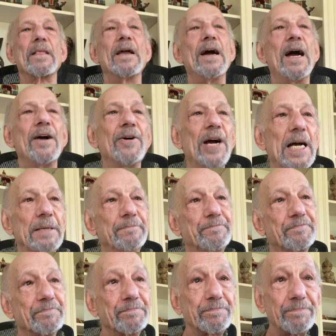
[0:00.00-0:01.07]
All right.
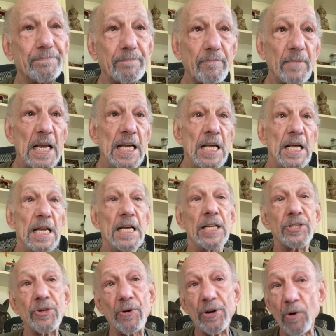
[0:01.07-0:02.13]

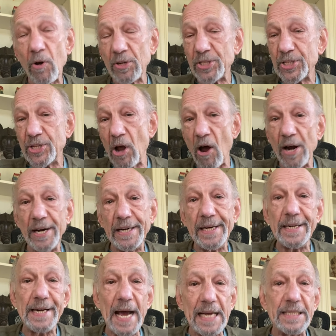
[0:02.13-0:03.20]
So it all started in
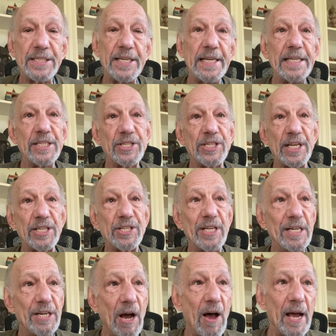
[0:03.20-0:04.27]

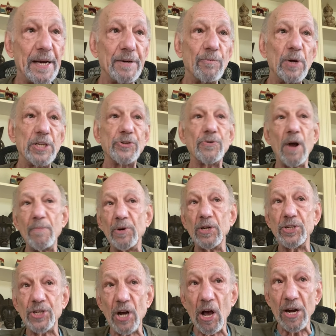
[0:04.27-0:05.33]
1969 when drummer
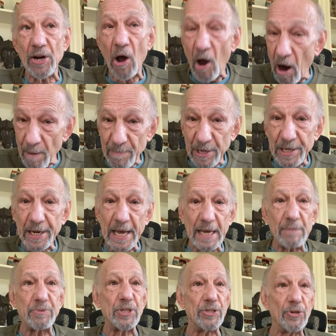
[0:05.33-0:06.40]
John Hartman
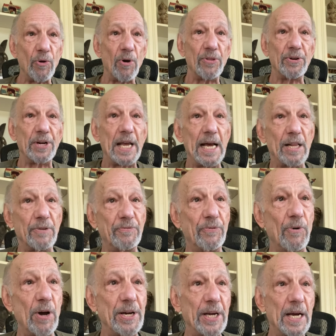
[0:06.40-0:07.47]
came to Northern
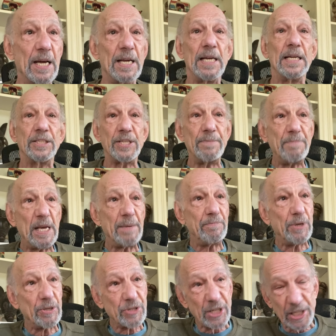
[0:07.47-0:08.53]
California to meet
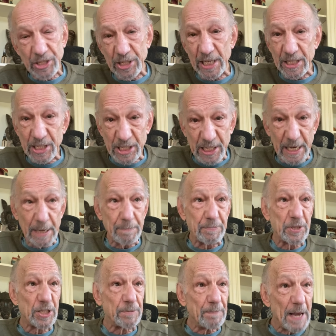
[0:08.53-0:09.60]
musician Skip
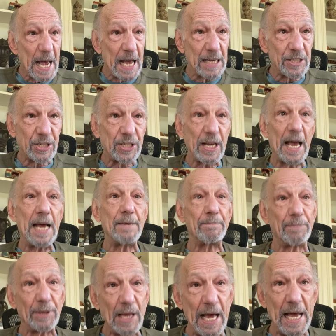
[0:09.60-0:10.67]
Spence and
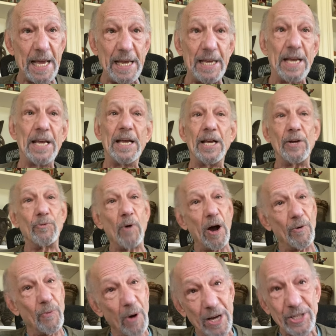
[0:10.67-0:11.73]
play in
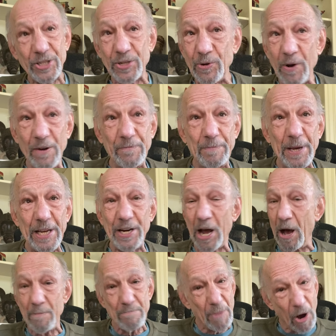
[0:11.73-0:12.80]
what was to have been
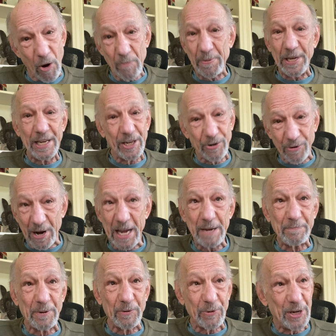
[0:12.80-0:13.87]
a Moby
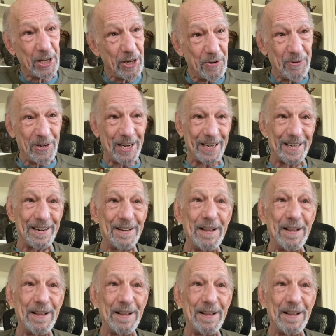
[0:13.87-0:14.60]
Grape reunion.